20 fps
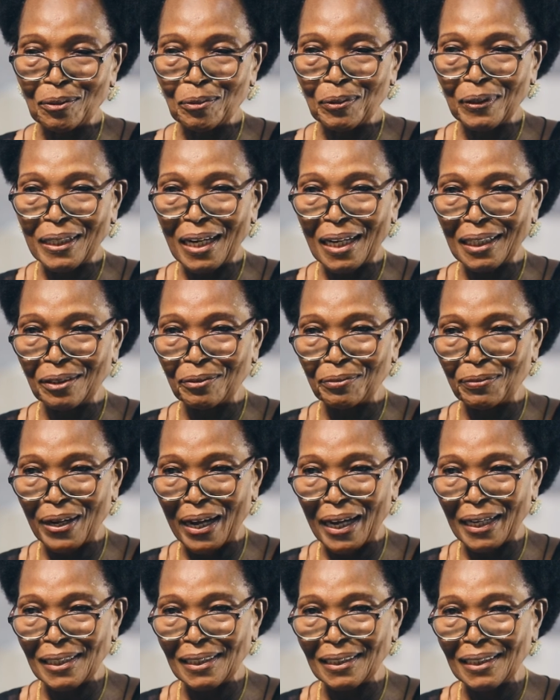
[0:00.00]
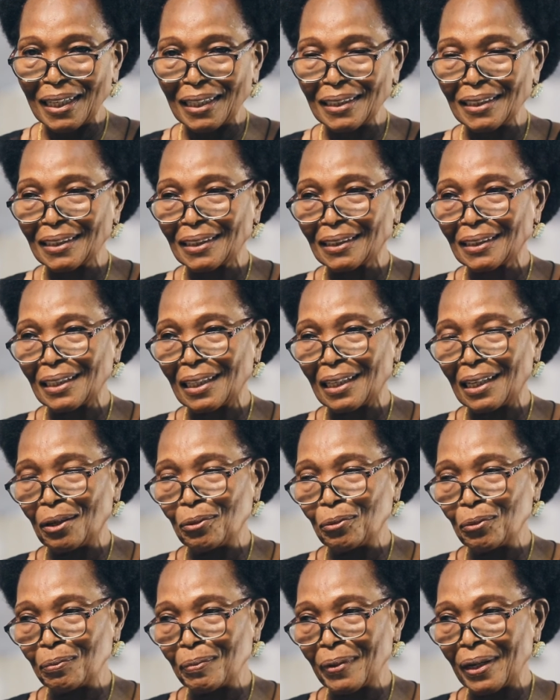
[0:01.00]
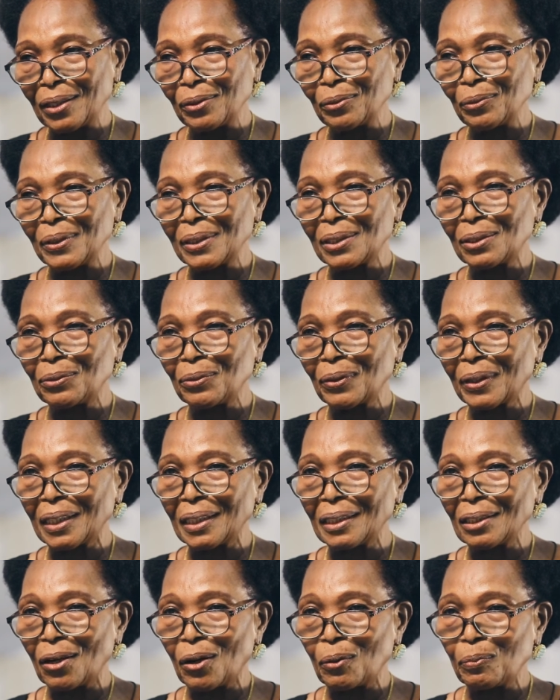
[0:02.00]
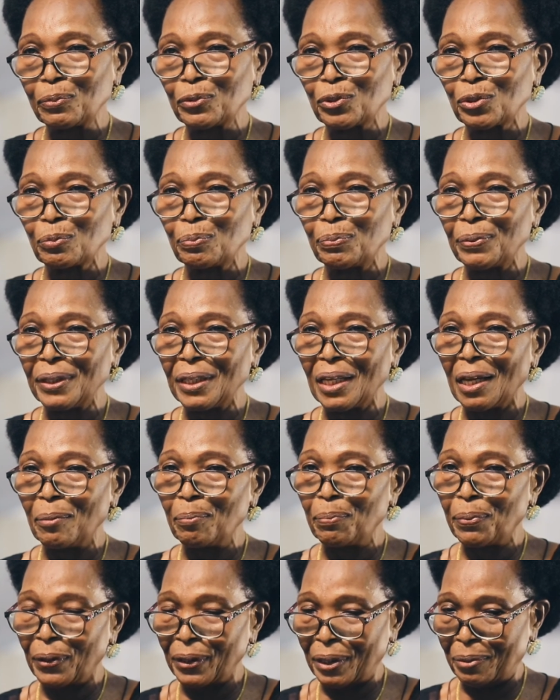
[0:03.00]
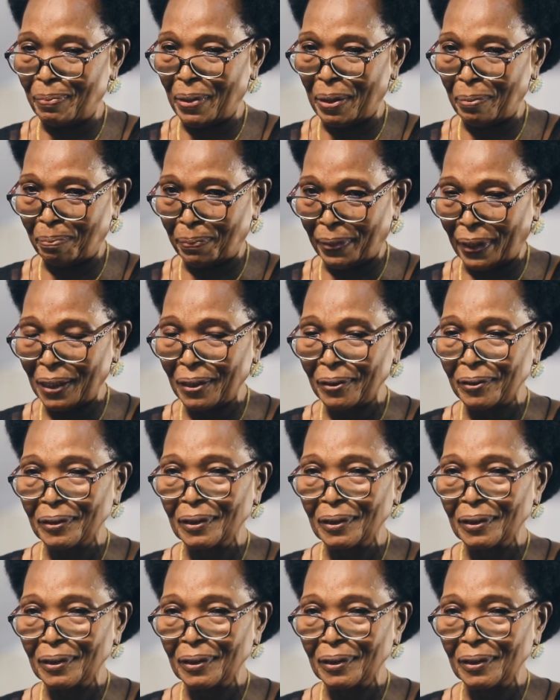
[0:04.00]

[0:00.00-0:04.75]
will advise that a woman who is looking up to be a board member